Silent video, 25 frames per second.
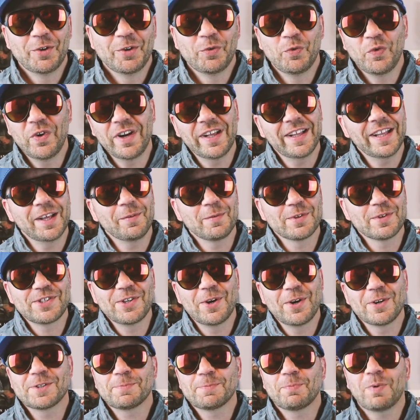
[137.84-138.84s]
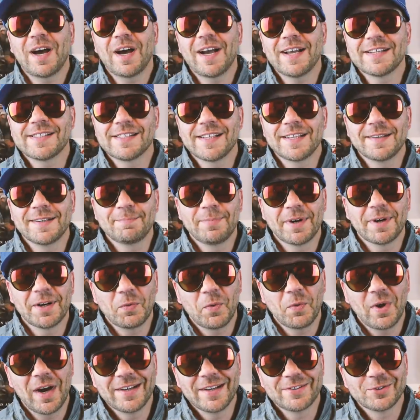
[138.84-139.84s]
Really, it was no surprise that
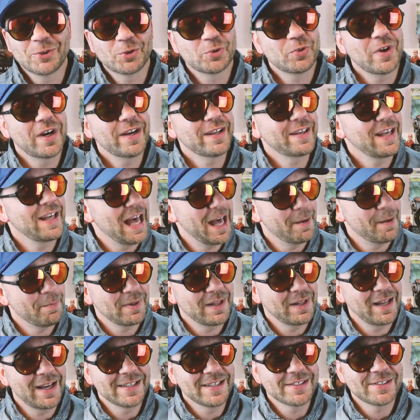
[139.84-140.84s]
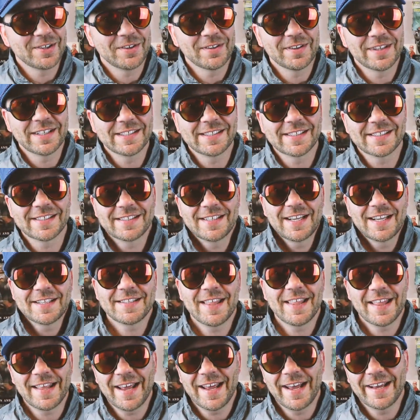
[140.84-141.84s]
Budweiser tried to capitalize on the success
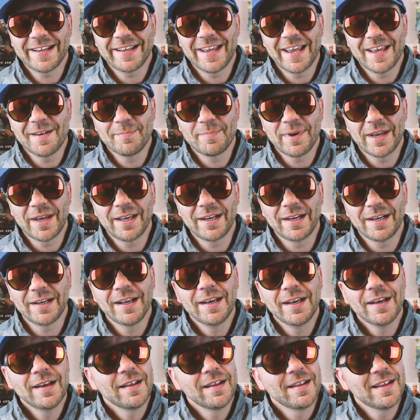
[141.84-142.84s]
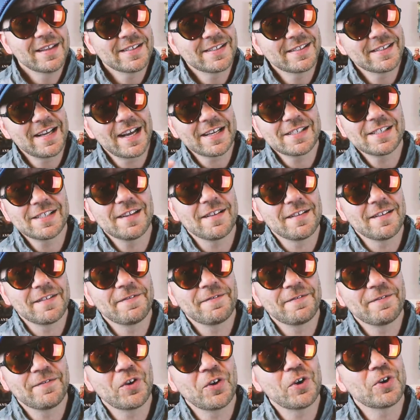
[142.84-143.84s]
of that ad campaign, and this is actually the
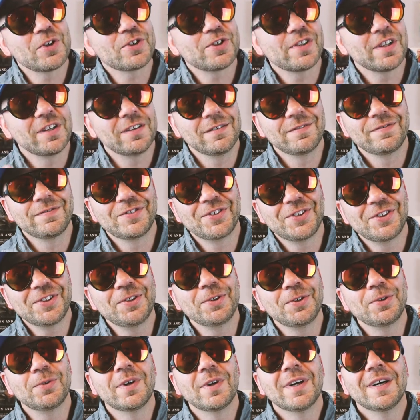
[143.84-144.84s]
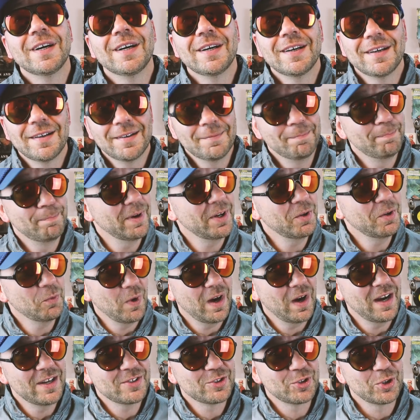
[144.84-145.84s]
first of 2
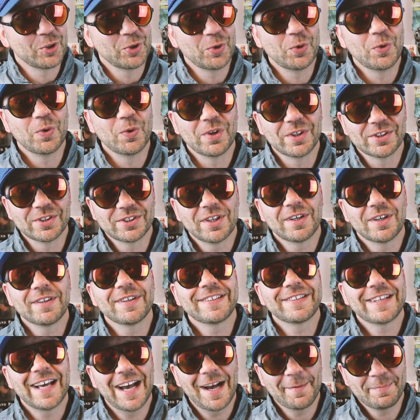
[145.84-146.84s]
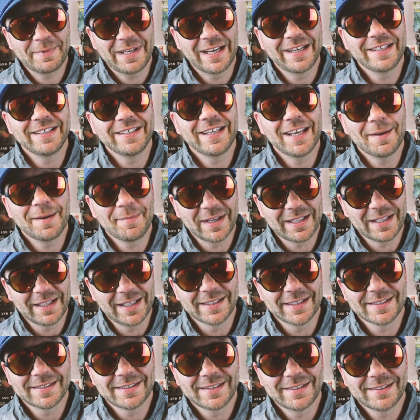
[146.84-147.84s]
Budweiser lures on the top 10 gimmick
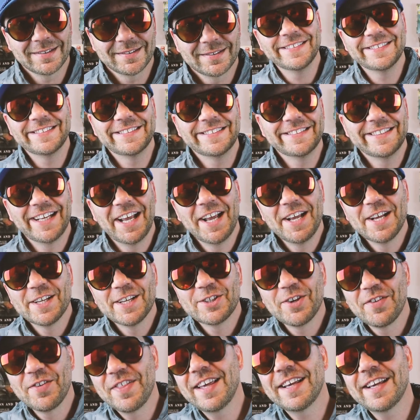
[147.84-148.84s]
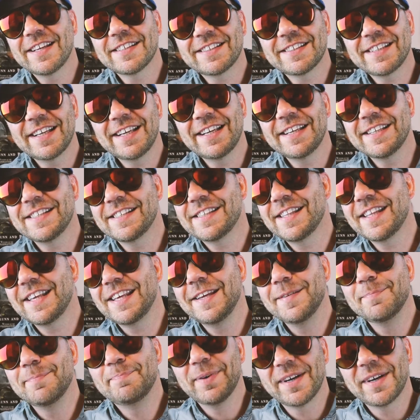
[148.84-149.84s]
list. So this is
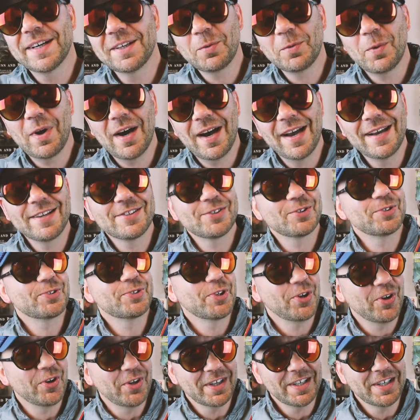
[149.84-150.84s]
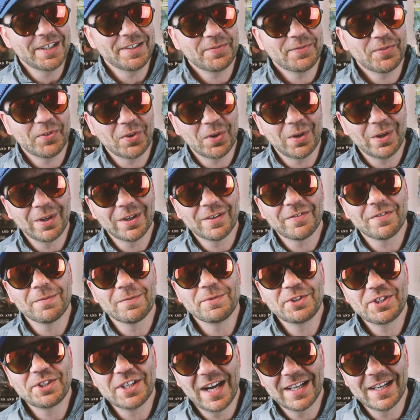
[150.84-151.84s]
the Budweiser Talking Frog
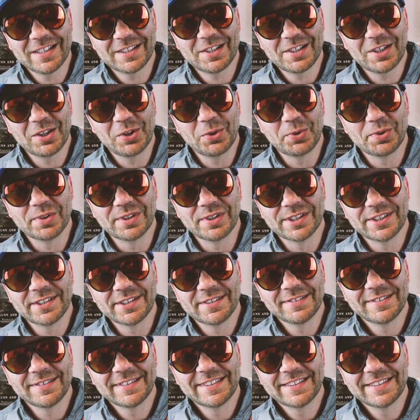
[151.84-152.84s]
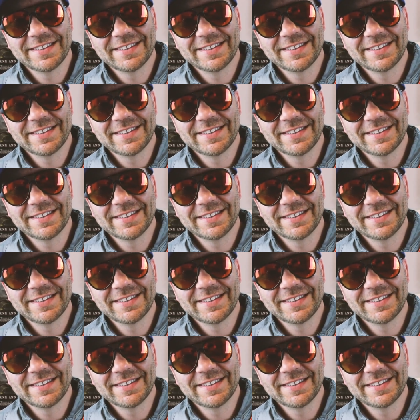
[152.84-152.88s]
from Johnson Lures.